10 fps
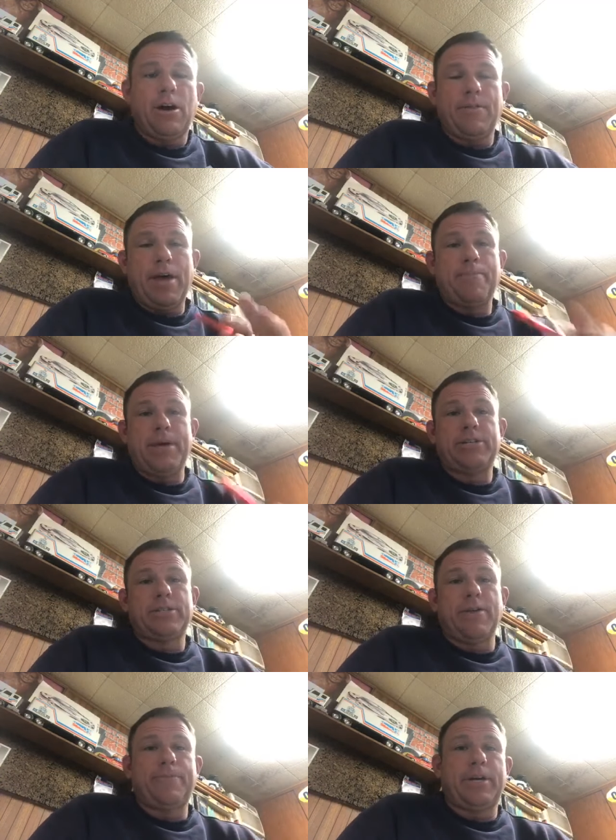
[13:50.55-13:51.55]
on that big
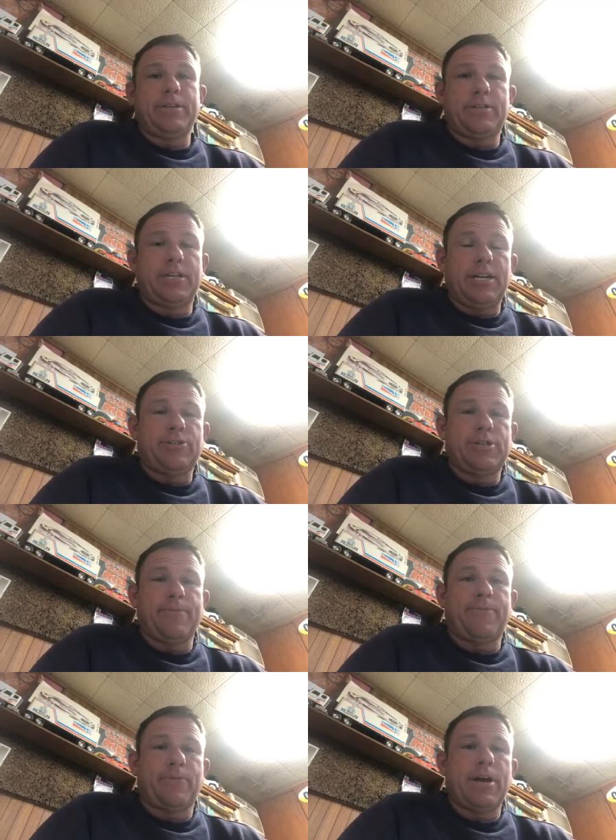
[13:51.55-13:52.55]
stuff because it's getting
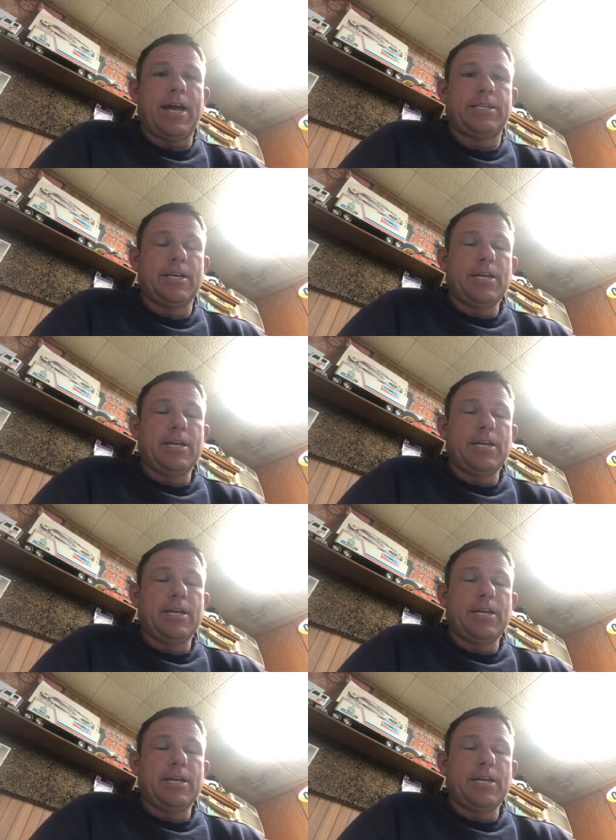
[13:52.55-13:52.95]
shipped freight,